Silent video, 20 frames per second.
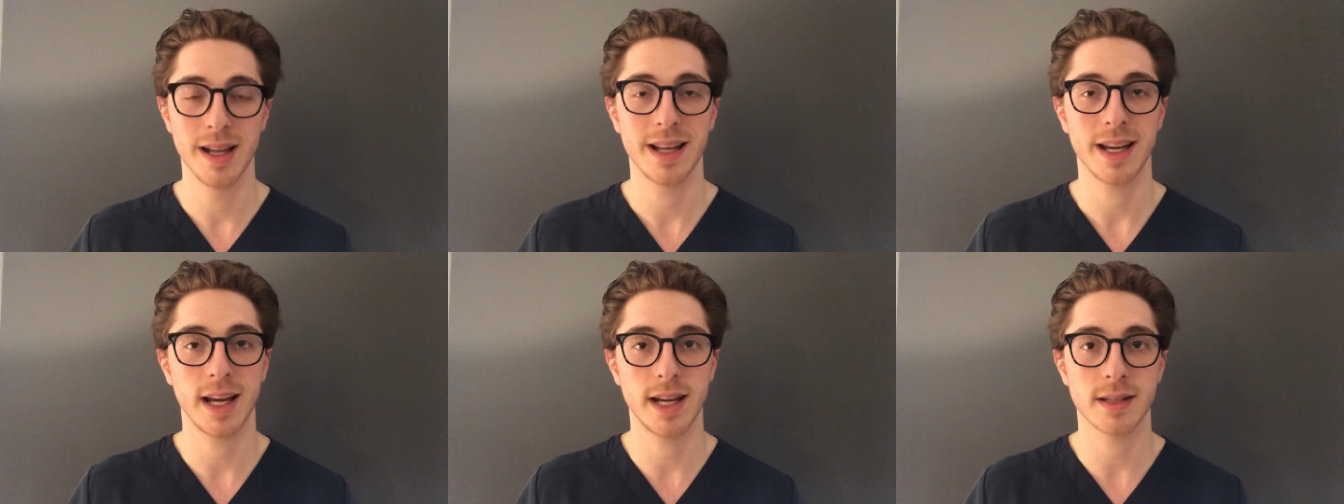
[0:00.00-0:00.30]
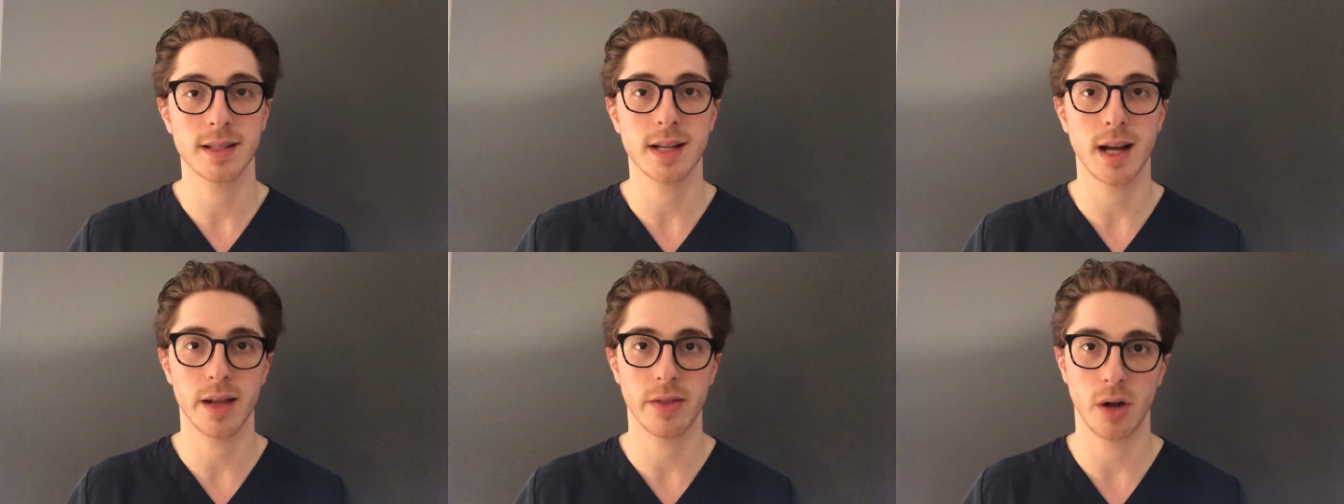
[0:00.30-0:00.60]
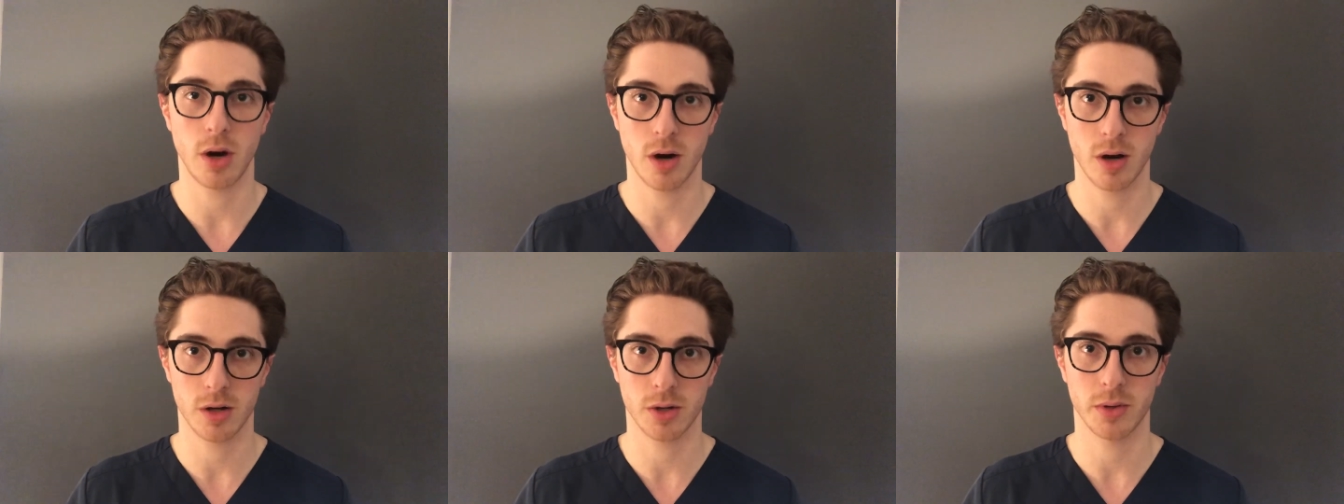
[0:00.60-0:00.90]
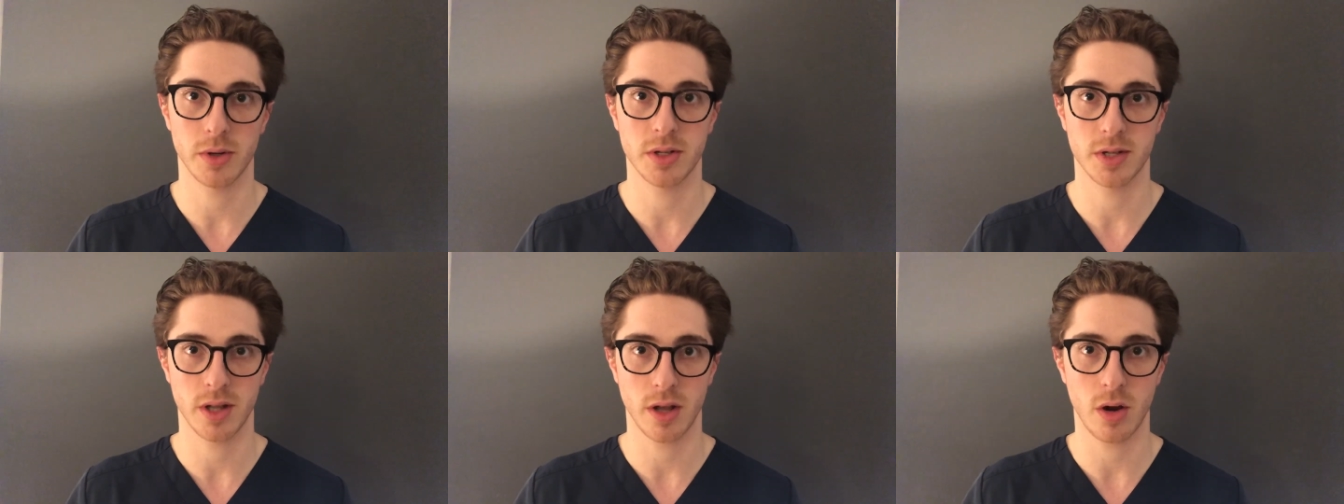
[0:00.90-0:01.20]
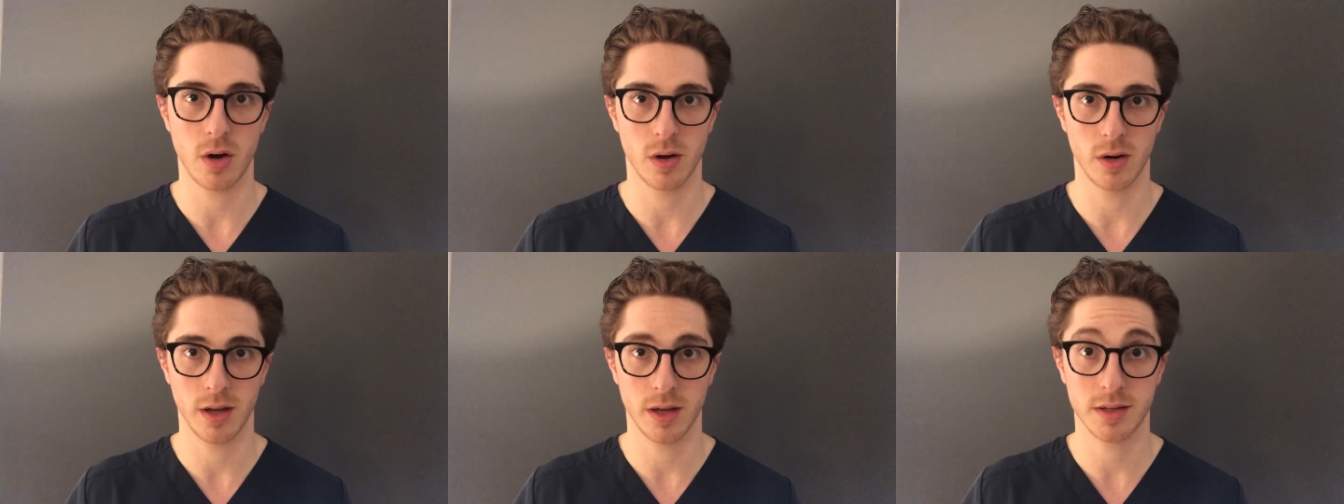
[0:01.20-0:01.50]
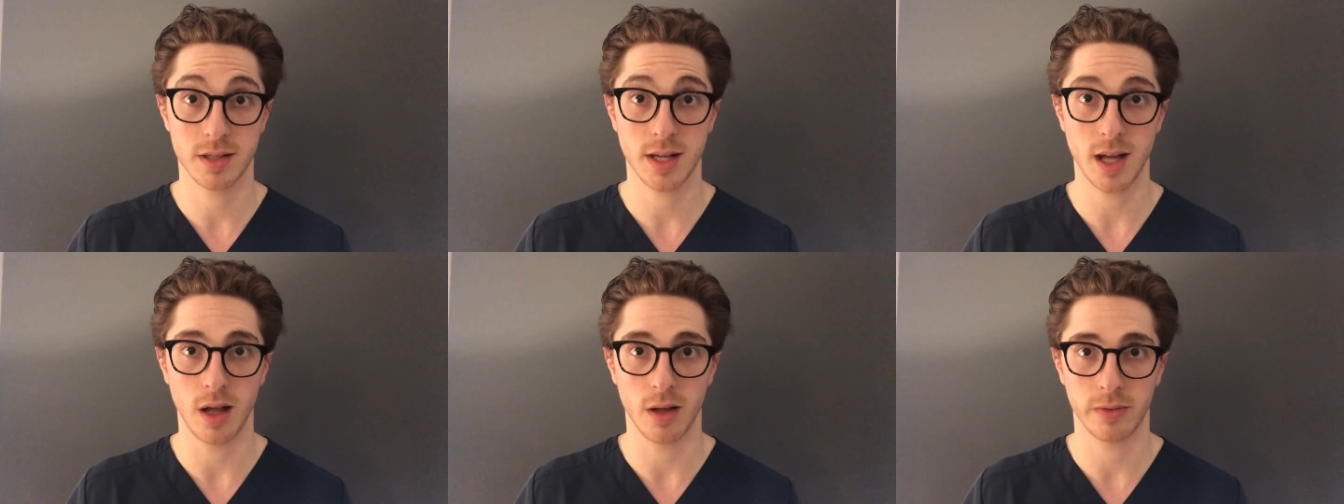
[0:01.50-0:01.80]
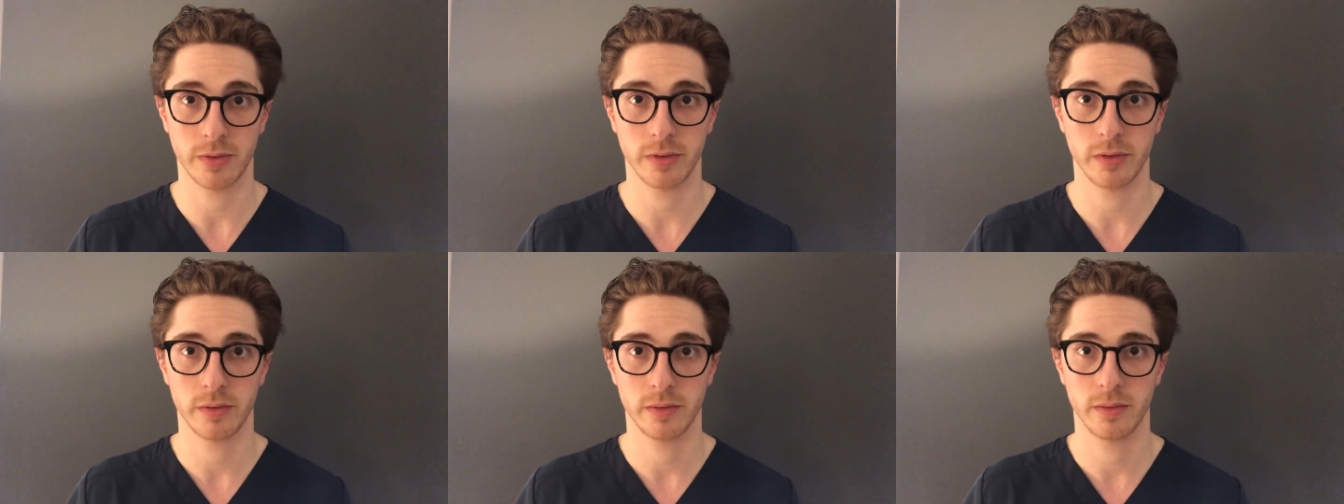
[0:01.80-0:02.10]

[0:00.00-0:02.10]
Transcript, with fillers: inside the arteries of the heart itself.